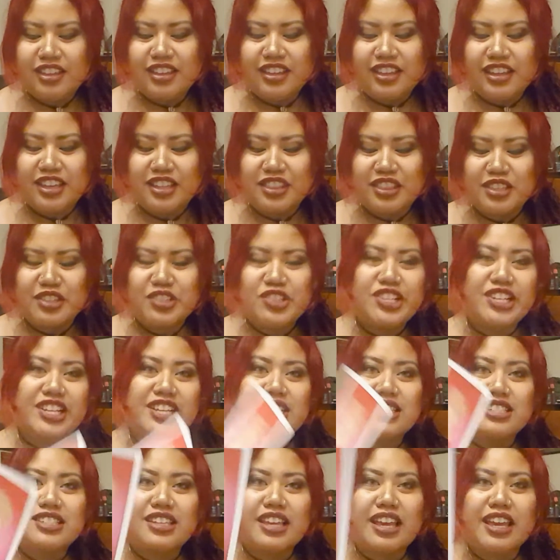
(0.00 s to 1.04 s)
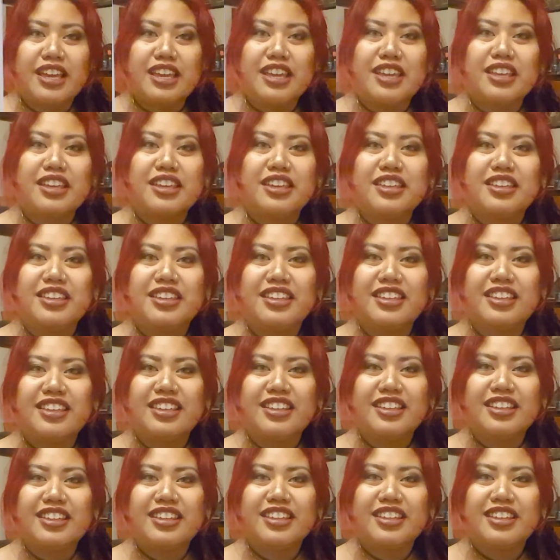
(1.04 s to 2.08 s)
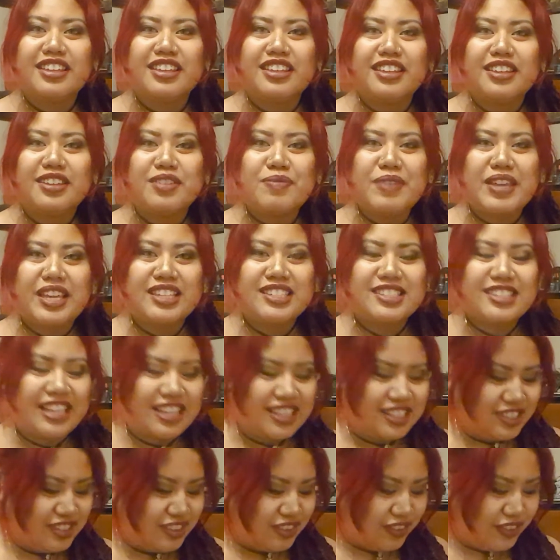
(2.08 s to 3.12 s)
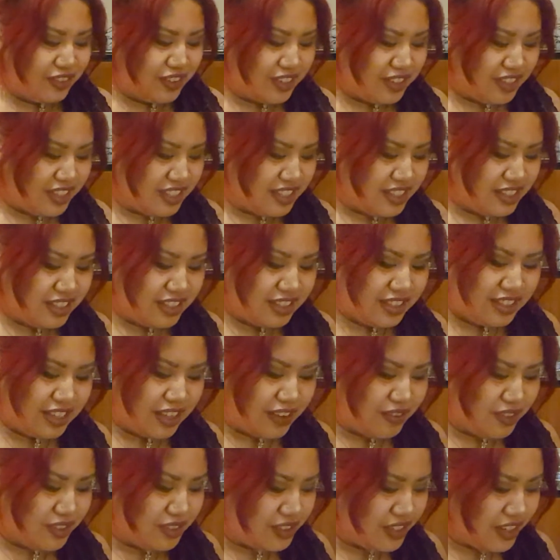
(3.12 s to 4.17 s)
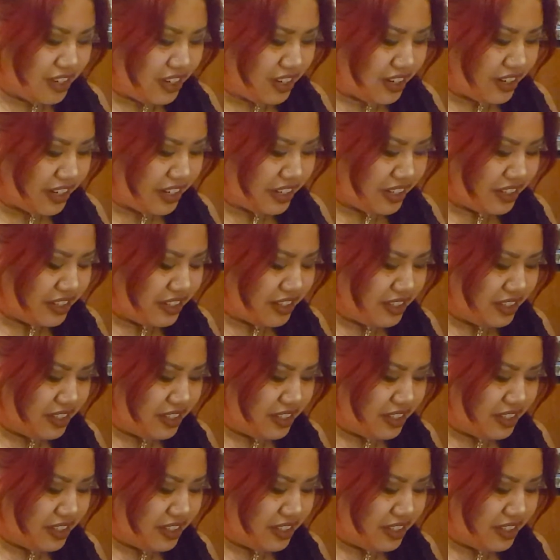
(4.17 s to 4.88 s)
And the cheesecake makes sense for the devil card.